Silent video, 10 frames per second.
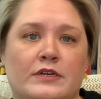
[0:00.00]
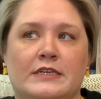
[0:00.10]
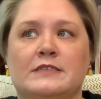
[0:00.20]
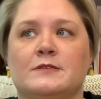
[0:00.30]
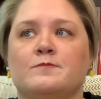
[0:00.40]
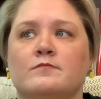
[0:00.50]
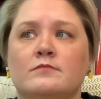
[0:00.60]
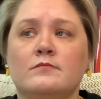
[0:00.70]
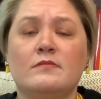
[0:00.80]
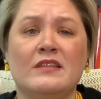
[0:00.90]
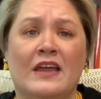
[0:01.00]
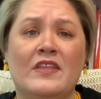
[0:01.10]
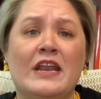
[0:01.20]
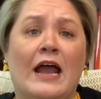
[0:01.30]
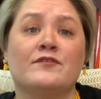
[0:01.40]
it is. And
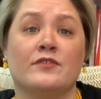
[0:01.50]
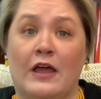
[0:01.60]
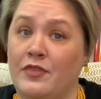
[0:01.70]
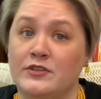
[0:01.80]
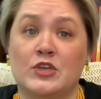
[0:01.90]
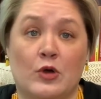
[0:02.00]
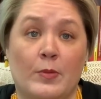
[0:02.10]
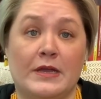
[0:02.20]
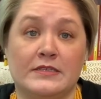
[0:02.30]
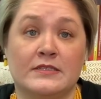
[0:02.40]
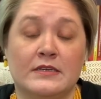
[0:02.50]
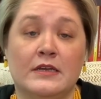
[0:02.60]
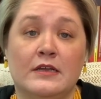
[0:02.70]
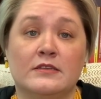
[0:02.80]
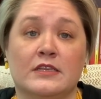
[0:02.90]
then after that, there's copays.
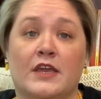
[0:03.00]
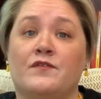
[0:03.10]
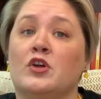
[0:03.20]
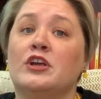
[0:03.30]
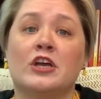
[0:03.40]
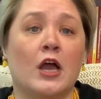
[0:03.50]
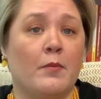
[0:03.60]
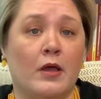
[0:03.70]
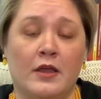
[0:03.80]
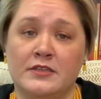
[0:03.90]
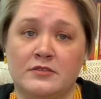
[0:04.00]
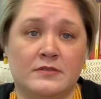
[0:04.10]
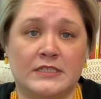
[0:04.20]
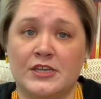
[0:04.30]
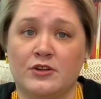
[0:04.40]
Like if you're going to come out and
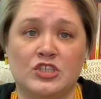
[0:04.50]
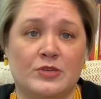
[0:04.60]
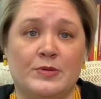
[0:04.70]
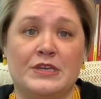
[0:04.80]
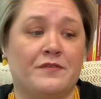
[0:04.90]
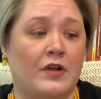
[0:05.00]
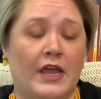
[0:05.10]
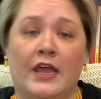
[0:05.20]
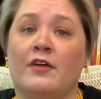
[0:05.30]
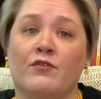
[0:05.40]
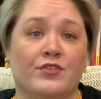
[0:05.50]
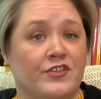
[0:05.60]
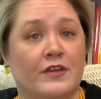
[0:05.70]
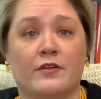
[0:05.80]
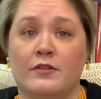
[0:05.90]
see your GP for every
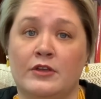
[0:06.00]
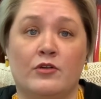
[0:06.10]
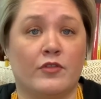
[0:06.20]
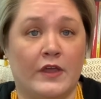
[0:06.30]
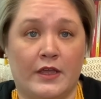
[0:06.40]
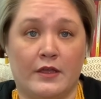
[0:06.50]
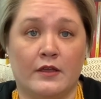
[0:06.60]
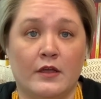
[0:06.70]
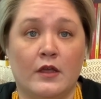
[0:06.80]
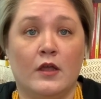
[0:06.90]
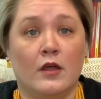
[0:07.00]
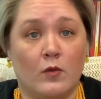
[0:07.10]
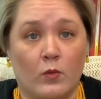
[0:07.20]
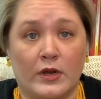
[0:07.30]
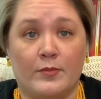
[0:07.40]
single little thing,
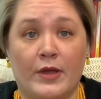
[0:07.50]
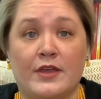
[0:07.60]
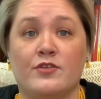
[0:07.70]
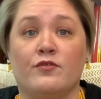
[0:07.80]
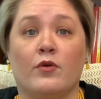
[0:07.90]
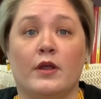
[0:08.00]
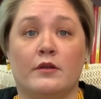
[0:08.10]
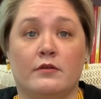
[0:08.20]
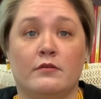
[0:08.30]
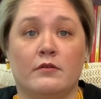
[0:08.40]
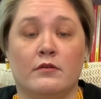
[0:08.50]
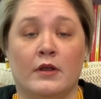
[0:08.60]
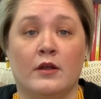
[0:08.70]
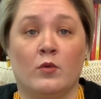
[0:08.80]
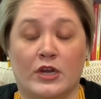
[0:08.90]
we're going to pay you for it,
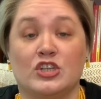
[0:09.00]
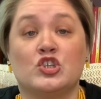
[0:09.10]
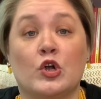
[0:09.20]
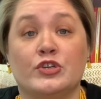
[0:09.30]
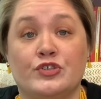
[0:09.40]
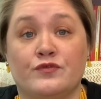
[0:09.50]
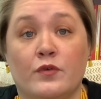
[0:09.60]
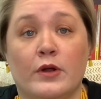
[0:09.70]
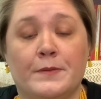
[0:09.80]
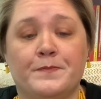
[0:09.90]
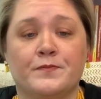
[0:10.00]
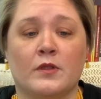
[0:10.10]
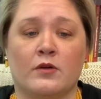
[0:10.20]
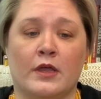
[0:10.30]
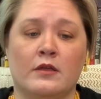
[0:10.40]
right? Or we're going to charge you for it,
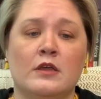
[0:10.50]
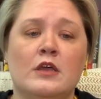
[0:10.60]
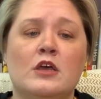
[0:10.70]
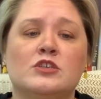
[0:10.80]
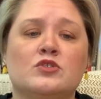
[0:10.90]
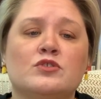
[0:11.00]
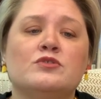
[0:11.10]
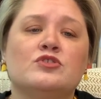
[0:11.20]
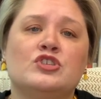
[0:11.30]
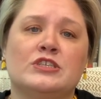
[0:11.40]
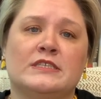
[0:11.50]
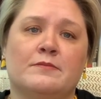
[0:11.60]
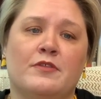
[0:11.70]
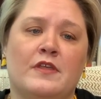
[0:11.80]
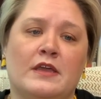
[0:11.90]
okay? So those are just
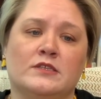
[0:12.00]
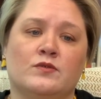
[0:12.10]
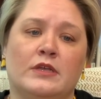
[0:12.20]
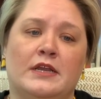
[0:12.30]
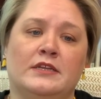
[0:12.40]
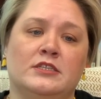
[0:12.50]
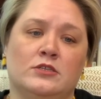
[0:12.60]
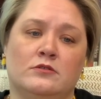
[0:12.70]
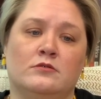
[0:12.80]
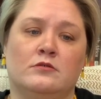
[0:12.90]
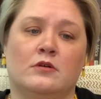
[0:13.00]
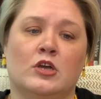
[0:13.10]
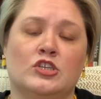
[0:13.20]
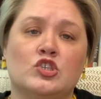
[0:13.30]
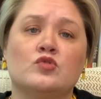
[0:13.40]
some things related to
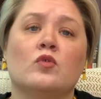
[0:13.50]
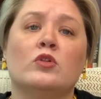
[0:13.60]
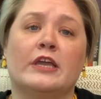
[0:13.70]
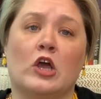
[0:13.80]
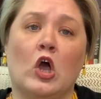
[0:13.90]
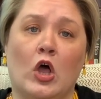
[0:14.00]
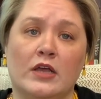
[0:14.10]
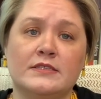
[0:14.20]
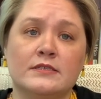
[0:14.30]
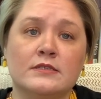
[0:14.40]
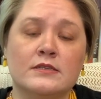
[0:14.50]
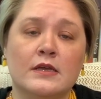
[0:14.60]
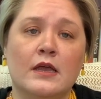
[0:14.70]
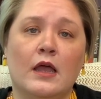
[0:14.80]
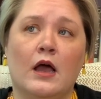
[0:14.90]
controlling costs,
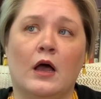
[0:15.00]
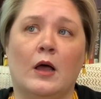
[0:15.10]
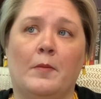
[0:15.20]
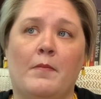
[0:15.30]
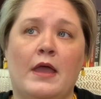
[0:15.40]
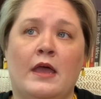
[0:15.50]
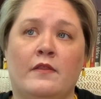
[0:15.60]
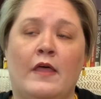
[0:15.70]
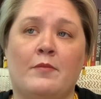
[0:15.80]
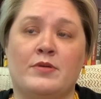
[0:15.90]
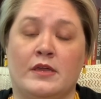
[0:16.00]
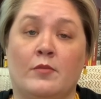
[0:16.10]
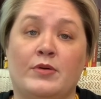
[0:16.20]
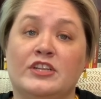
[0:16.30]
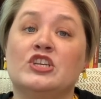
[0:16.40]
and that being a
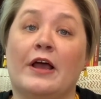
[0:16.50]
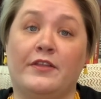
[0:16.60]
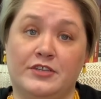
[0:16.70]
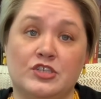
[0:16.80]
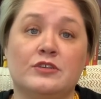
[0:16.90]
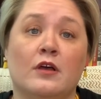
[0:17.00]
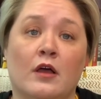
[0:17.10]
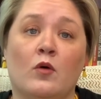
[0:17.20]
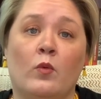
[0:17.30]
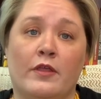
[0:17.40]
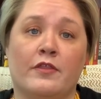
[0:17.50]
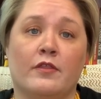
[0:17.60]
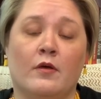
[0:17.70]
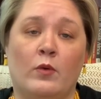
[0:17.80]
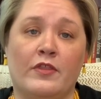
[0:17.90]
big challenge with
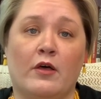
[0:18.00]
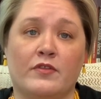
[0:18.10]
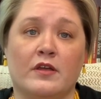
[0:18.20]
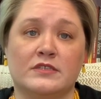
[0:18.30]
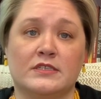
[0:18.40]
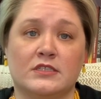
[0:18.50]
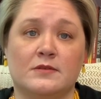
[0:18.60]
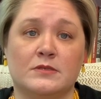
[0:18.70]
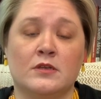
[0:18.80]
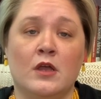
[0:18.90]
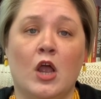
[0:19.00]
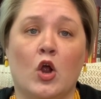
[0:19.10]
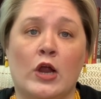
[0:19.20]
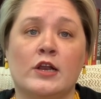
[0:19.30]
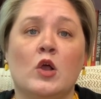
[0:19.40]
healthcare systems.
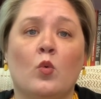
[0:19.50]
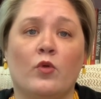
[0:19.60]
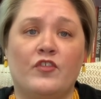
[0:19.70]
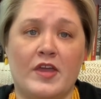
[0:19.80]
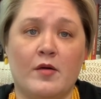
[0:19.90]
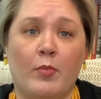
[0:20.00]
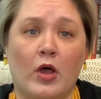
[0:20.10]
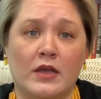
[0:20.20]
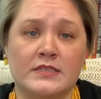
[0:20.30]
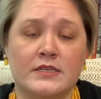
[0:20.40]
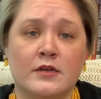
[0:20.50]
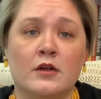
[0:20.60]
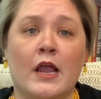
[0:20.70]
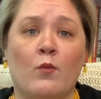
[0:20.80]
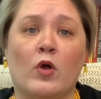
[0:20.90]
All right, we'll take a pause
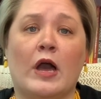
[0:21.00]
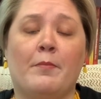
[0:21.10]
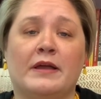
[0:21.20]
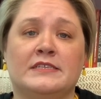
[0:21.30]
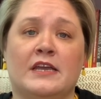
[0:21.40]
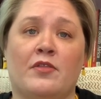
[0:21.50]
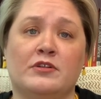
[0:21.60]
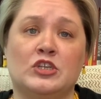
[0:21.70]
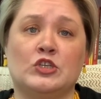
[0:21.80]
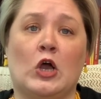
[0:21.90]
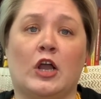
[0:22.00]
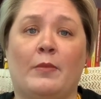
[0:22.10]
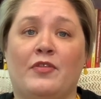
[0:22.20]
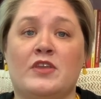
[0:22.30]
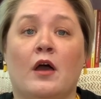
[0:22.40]
here and we'll come back together to talk
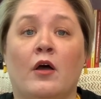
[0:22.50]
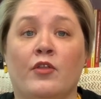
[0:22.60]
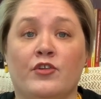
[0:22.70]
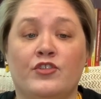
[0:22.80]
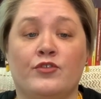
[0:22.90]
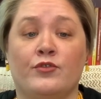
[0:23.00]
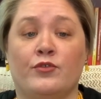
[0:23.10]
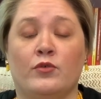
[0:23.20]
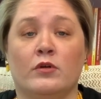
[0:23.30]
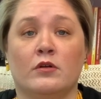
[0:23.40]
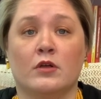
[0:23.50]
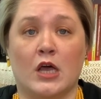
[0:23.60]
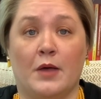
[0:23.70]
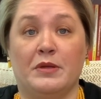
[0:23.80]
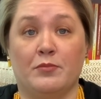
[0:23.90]
about the other 2
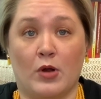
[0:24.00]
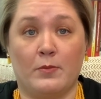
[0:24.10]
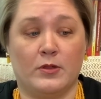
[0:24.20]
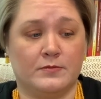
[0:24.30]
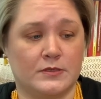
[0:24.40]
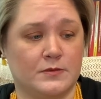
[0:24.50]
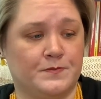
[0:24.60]
common problems.